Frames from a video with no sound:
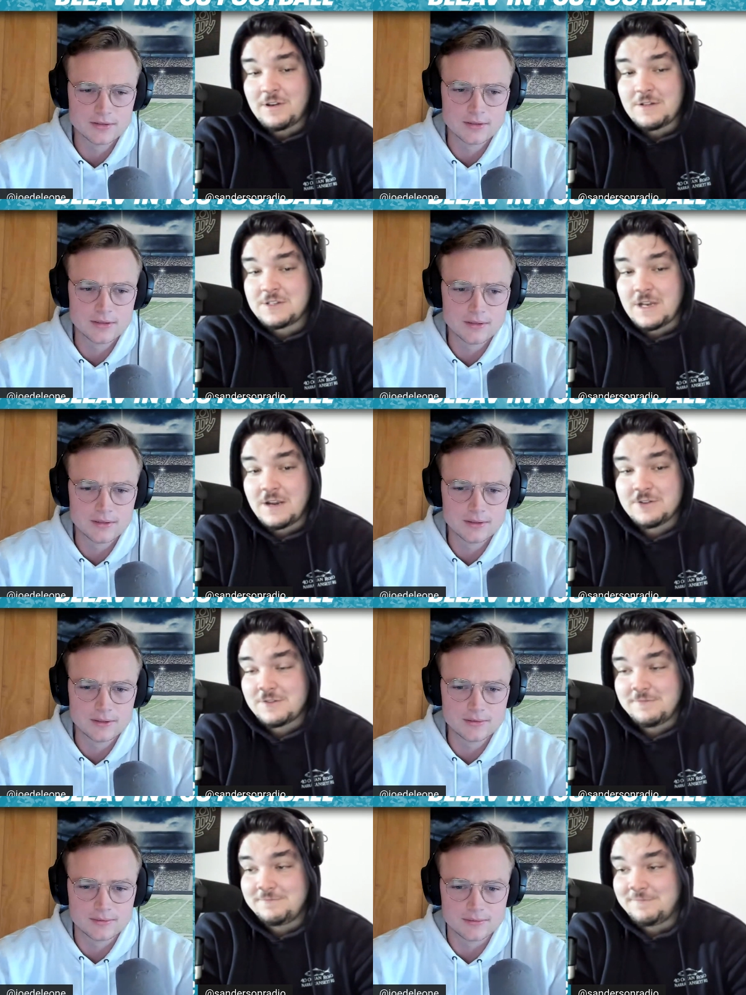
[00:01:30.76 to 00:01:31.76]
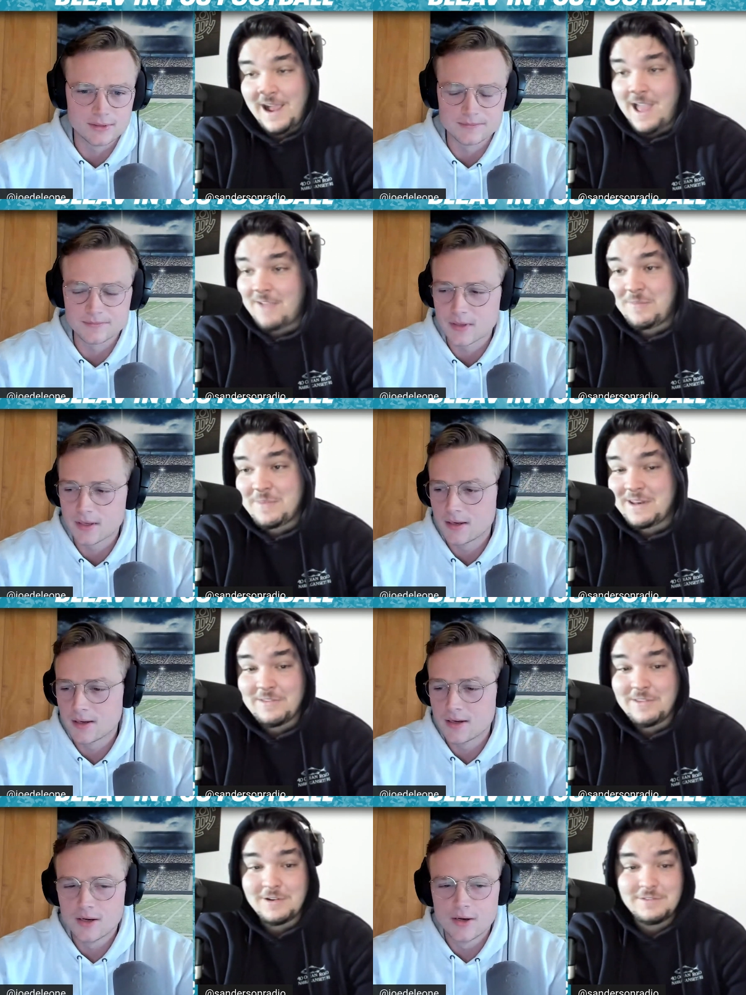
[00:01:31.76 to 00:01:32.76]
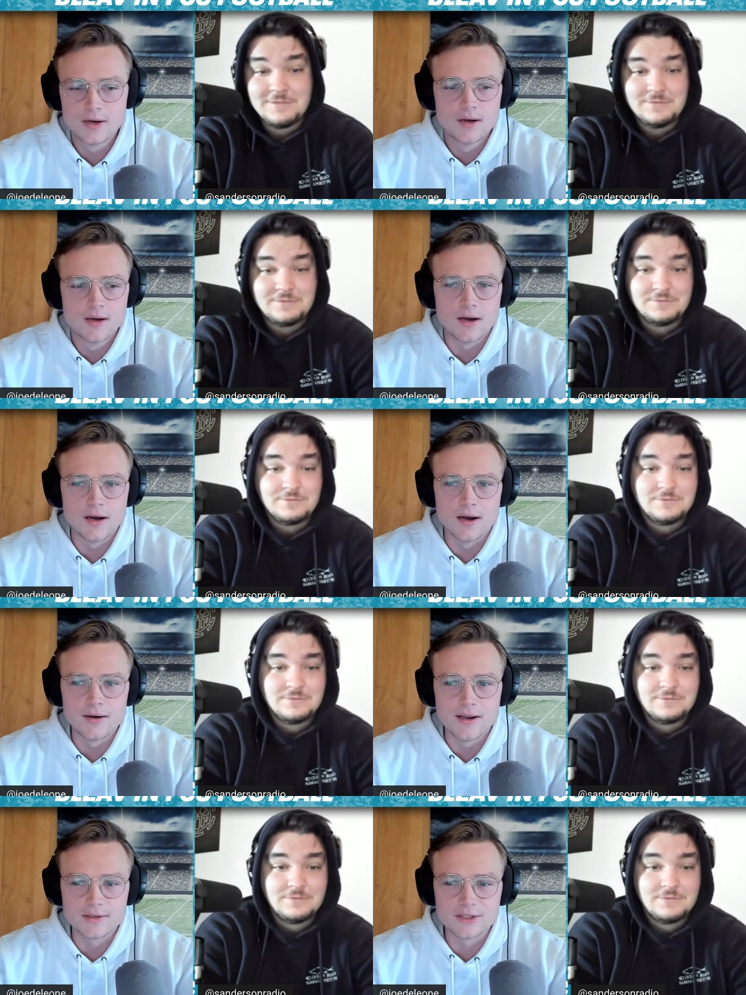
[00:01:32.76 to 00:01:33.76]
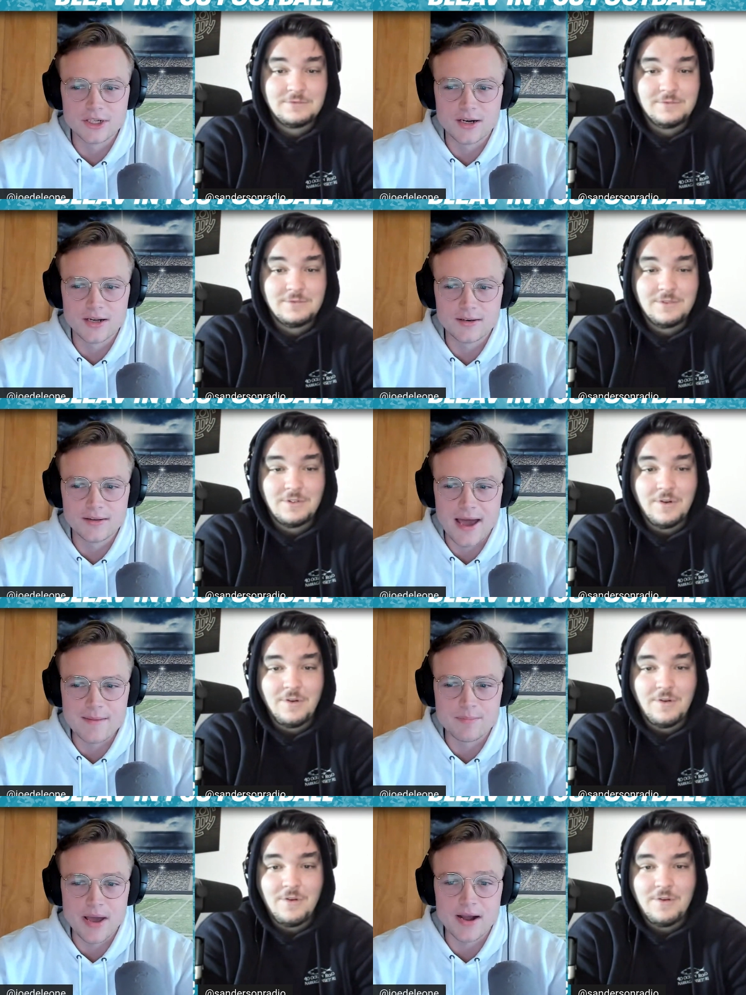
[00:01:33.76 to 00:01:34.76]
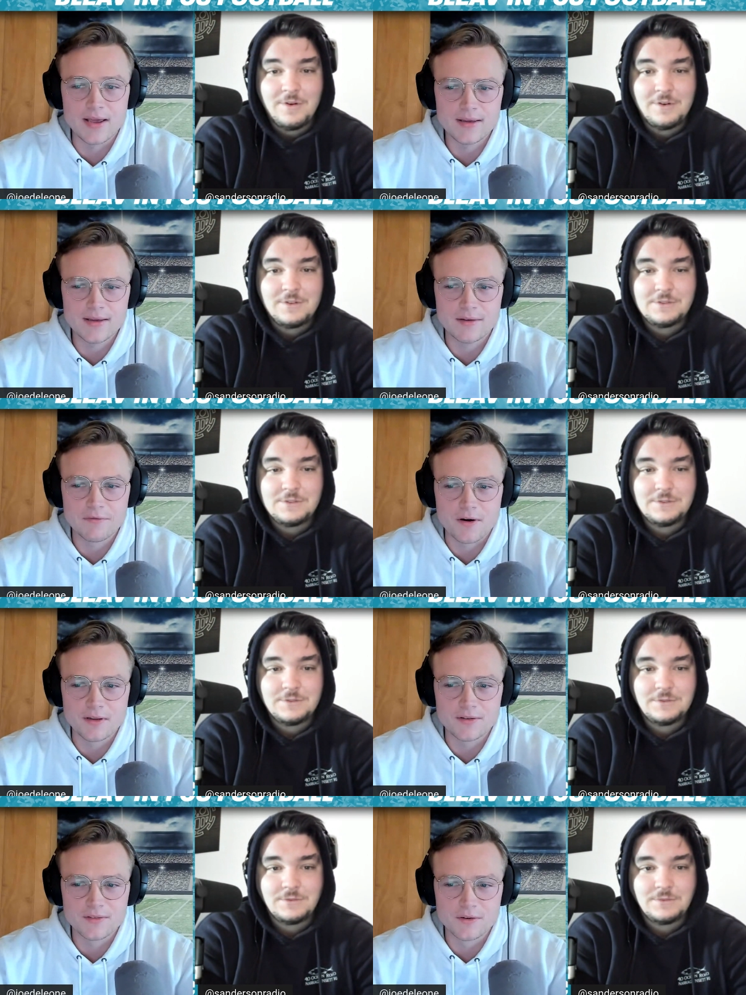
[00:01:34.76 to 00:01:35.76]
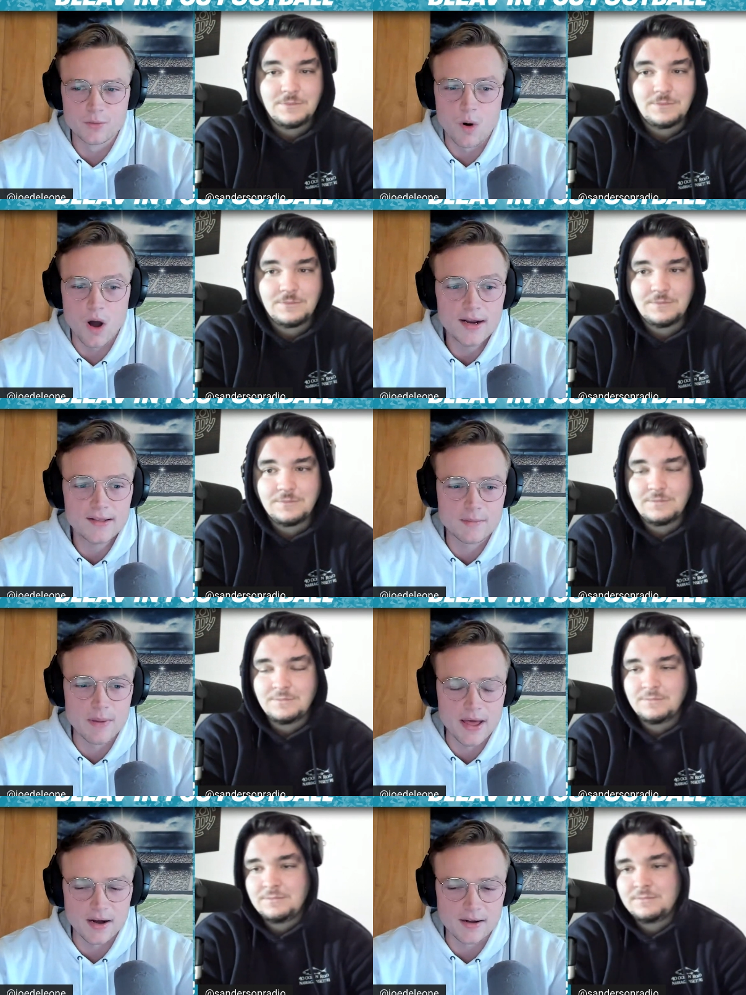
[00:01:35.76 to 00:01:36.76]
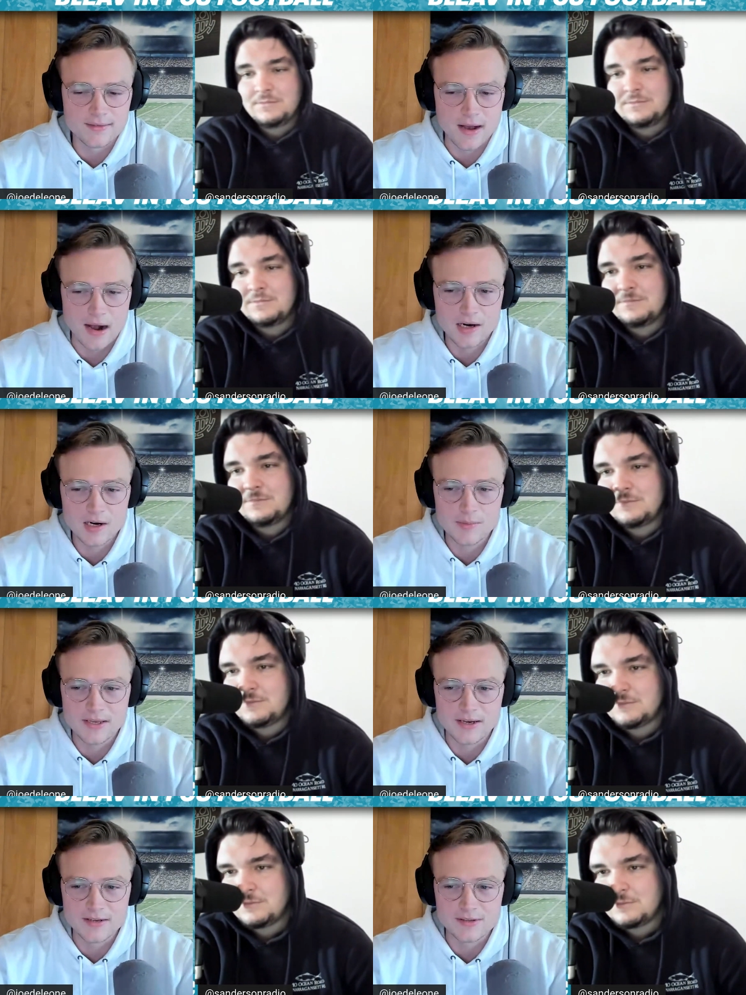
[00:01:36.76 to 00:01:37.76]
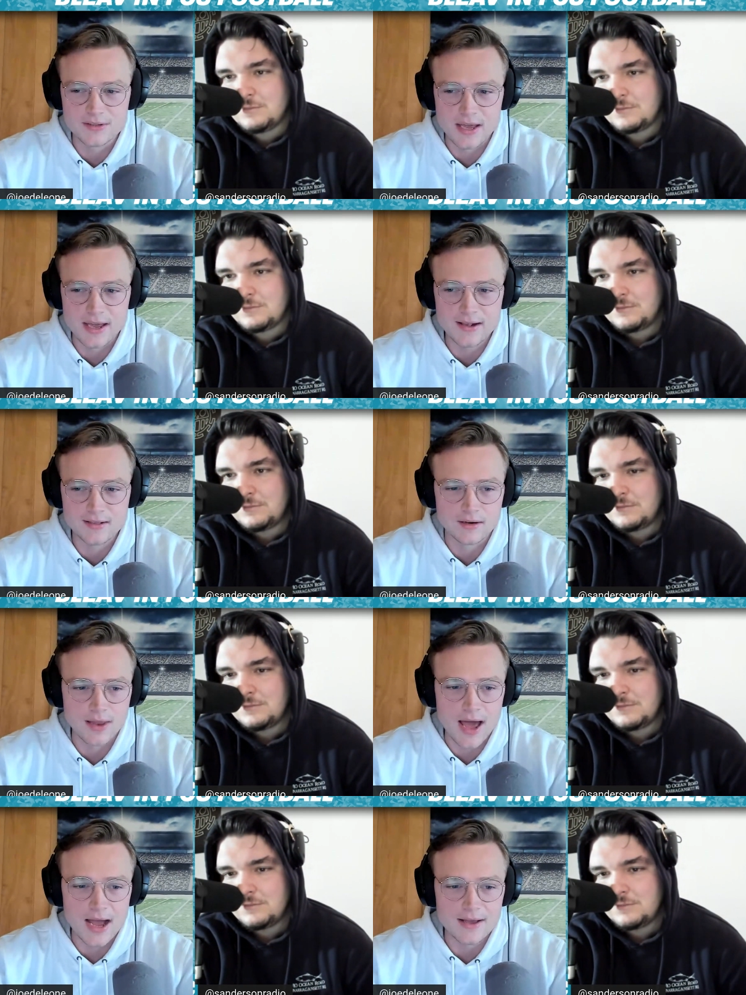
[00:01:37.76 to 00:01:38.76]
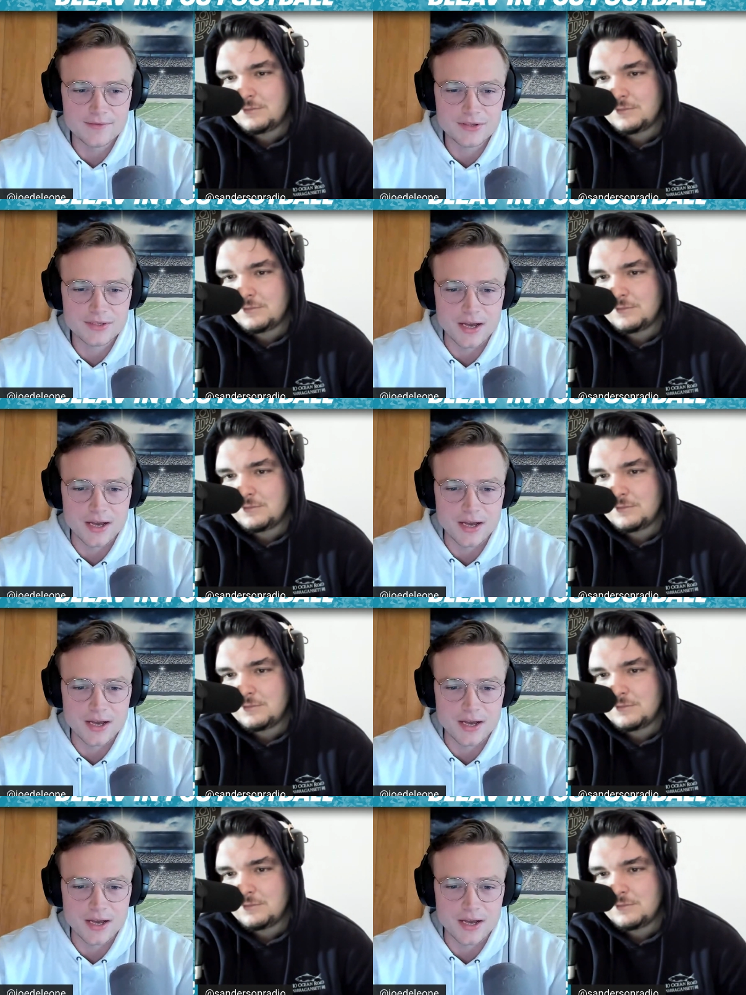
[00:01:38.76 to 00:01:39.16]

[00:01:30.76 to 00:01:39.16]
Speaker 1: downstairs. I haven't been down there.
Speaker 2: Now, Sean, that betting, if our listeners wanted to bet on soccer because they hate their lives,